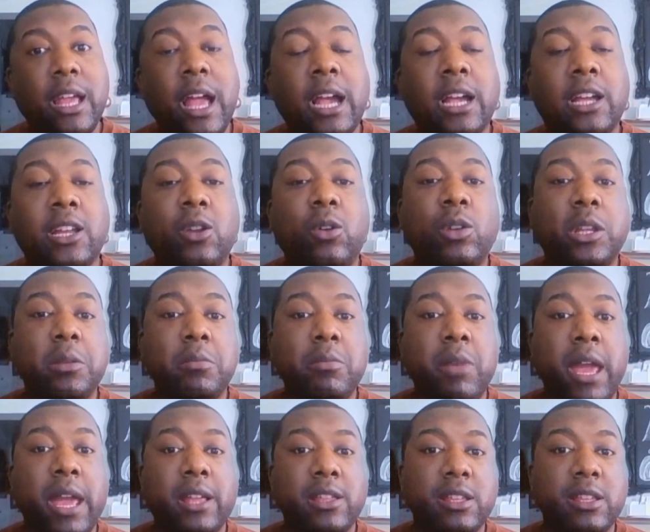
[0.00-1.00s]
I Can Only
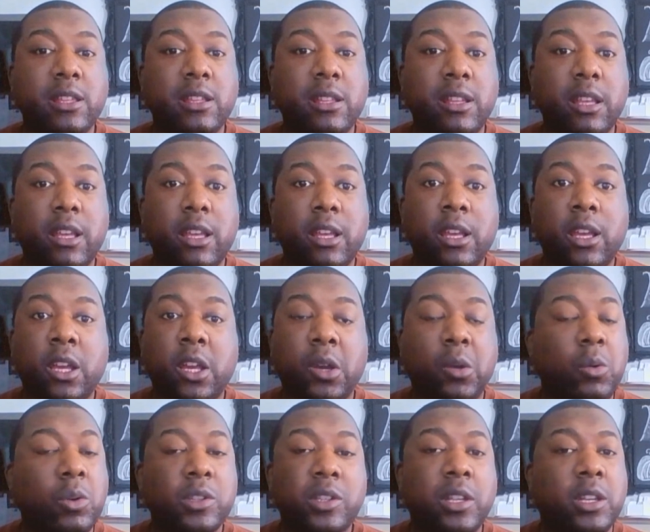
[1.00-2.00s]
Imagine
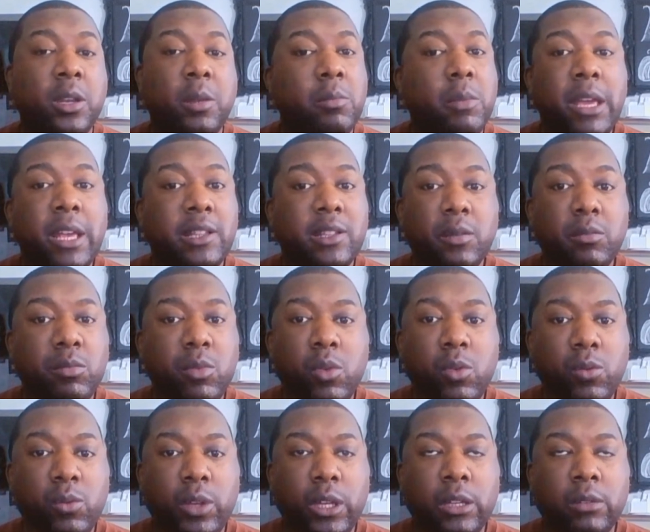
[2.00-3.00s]
was an amazing
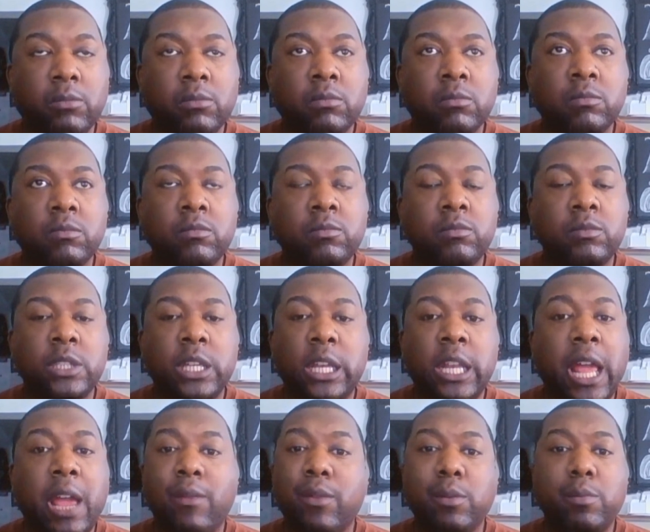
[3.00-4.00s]
movie.
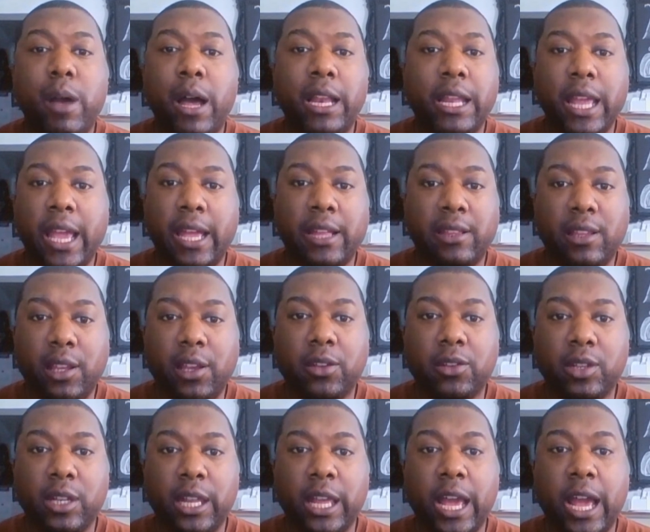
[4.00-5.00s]
And everybody had
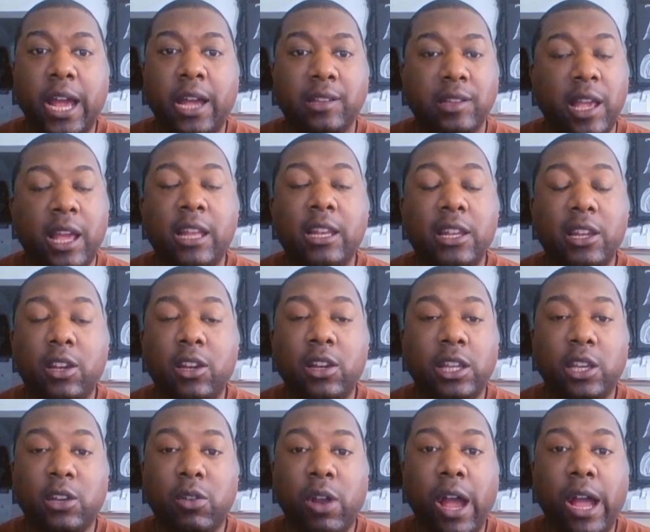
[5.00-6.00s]
tears in their eyes. I
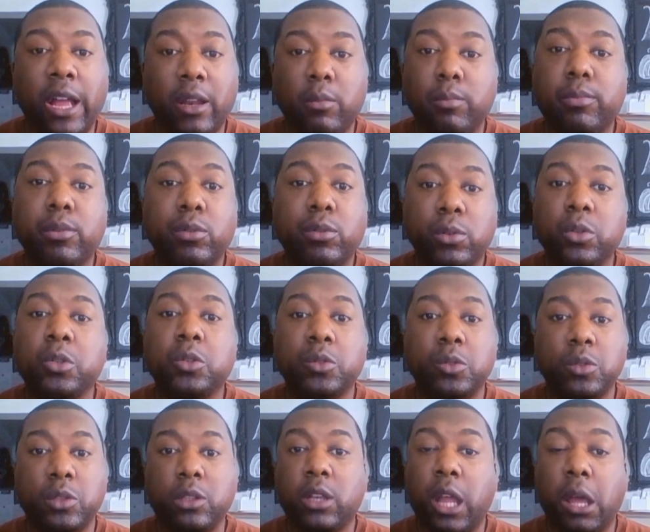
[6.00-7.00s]
literally cried and
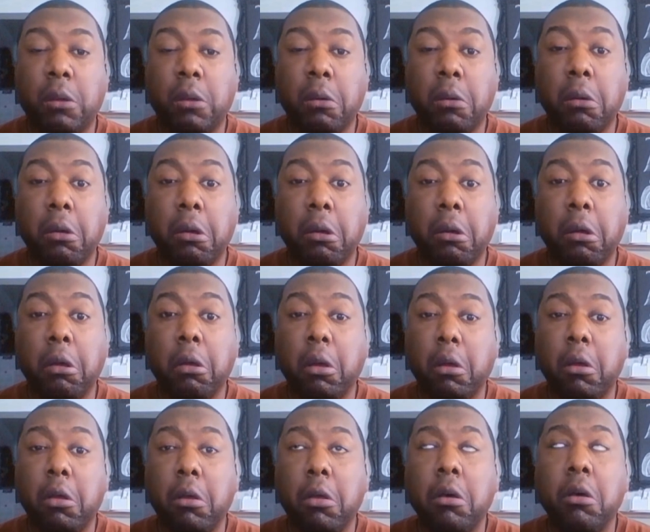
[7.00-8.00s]
boo-hooed. Like,
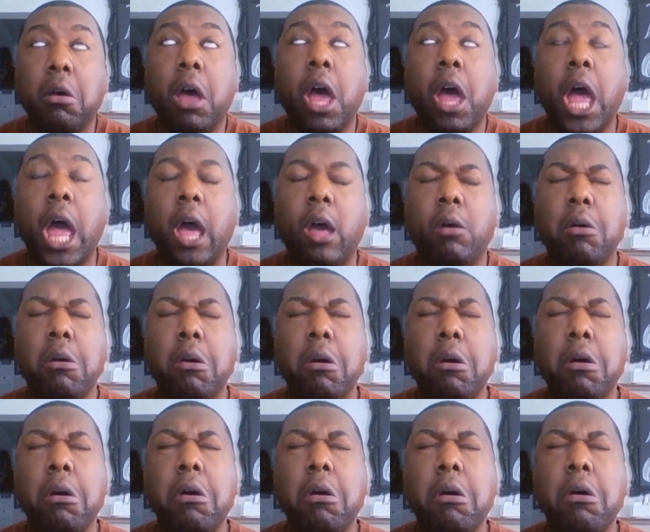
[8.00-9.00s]

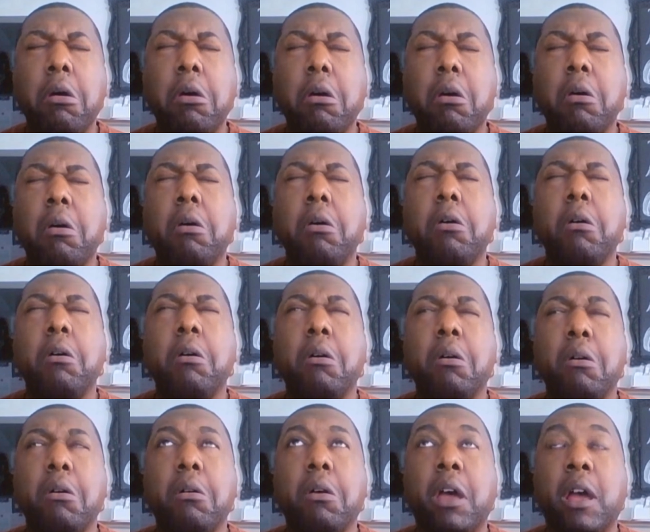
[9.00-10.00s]

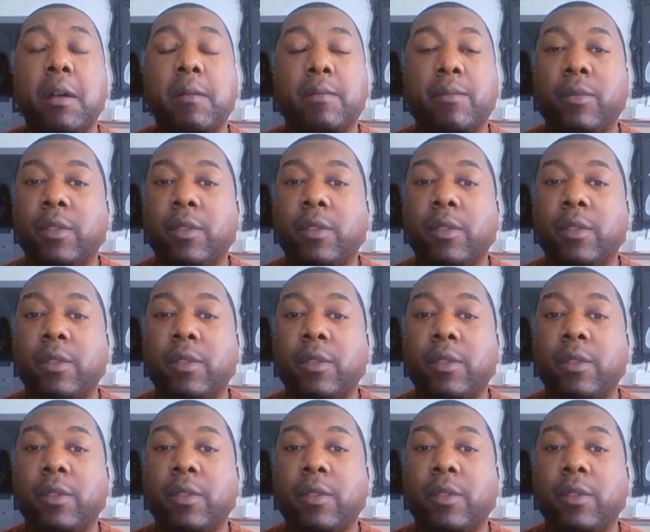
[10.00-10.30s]
woo-hoo-hoo-hoo-hoo-hoo.